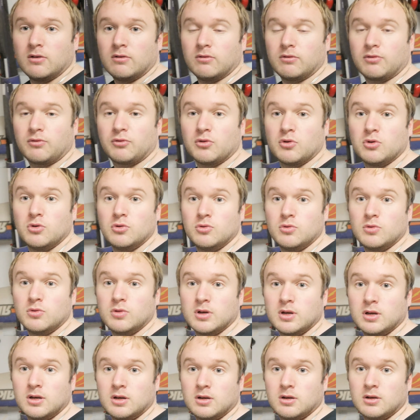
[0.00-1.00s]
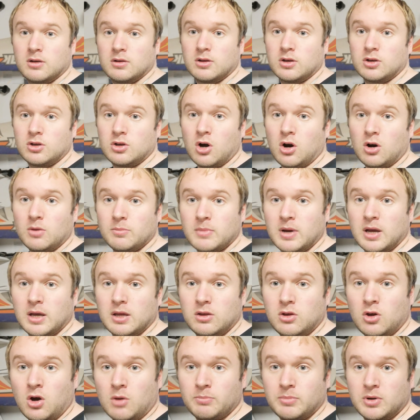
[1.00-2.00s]
through the
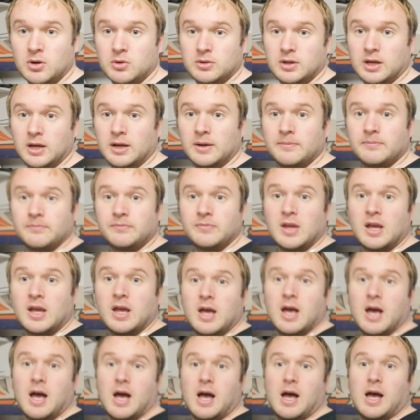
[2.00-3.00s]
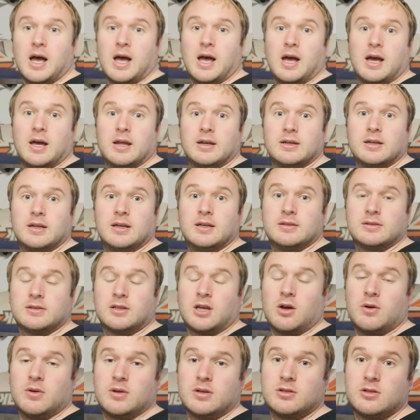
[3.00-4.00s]
yacht building, and it's
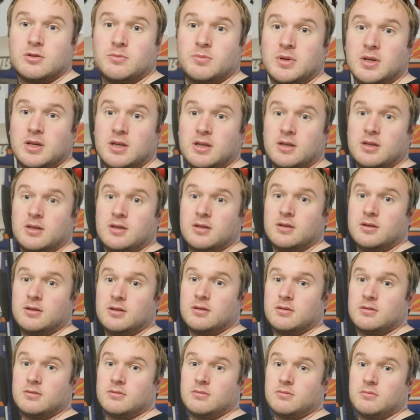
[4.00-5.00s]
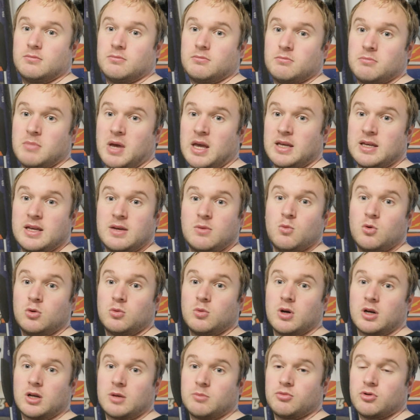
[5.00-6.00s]
going to be making
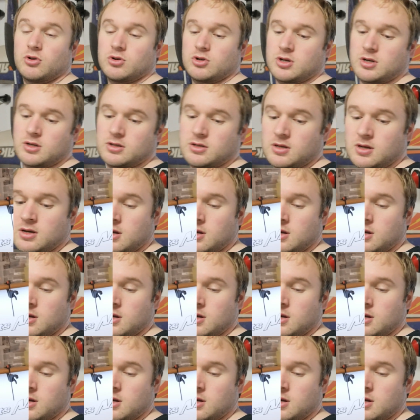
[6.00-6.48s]
woodworking projects.